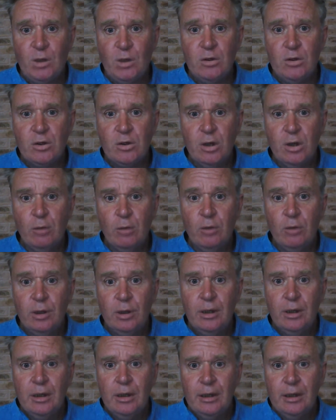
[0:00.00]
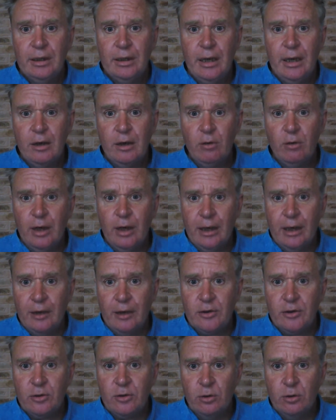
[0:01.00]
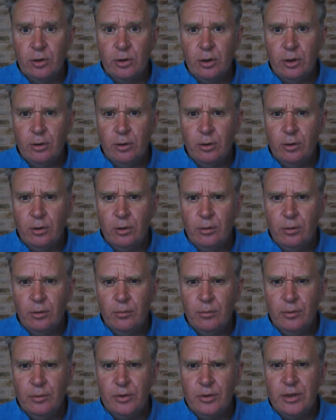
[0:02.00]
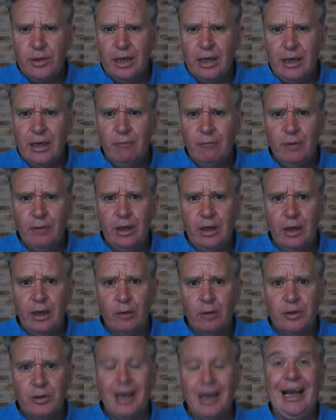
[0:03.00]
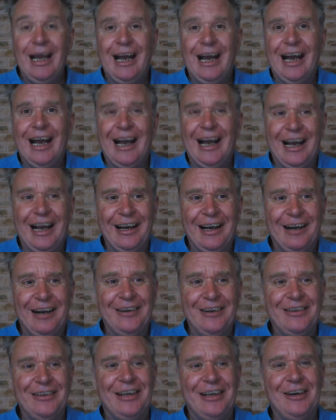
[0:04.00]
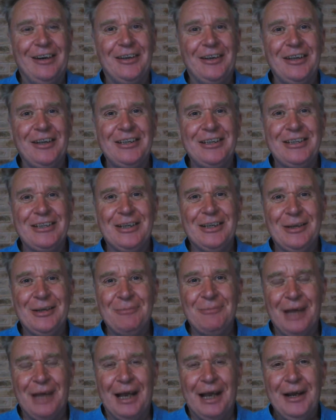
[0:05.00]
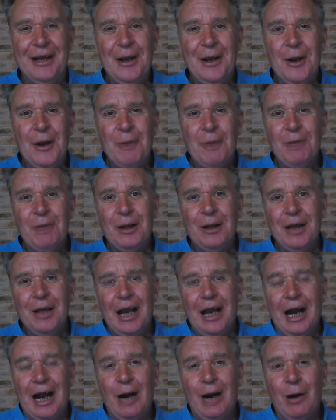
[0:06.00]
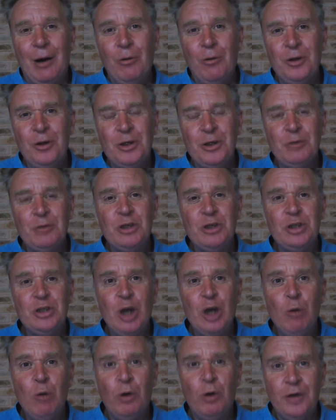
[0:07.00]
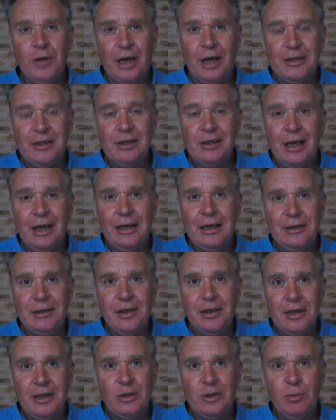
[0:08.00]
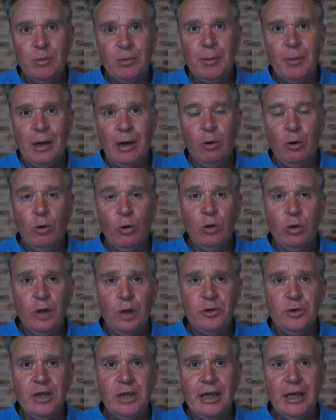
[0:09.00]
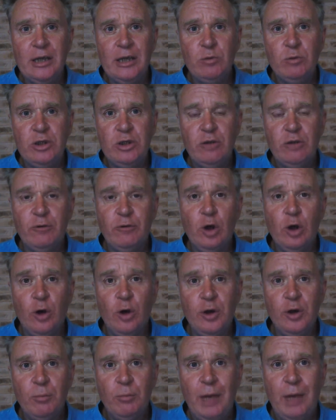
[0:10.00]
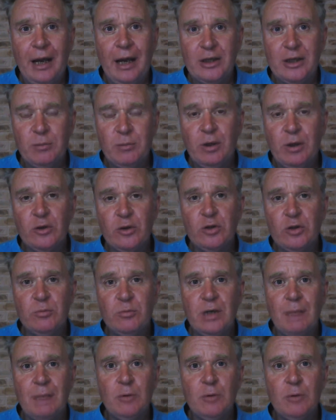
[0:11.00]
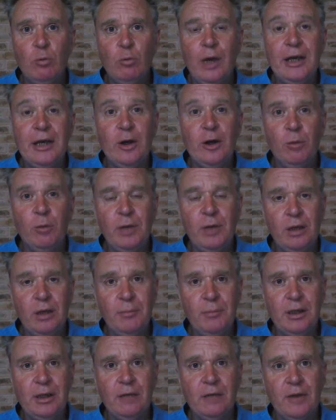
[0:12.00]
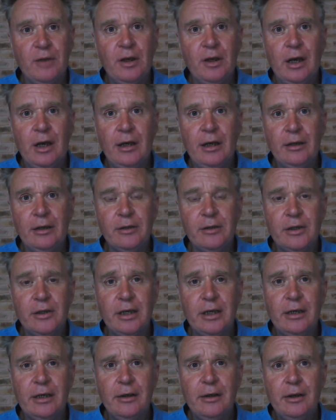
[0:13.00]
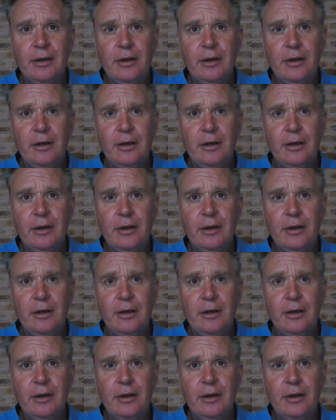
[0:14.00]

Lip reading: So, yeah, great. I saw your singing videos. Oh, God, are they still up there? Well, I want to do a show one night to lighten things up about all those days which have gone and passed, because sometimes I wake up in the middle of the night and think,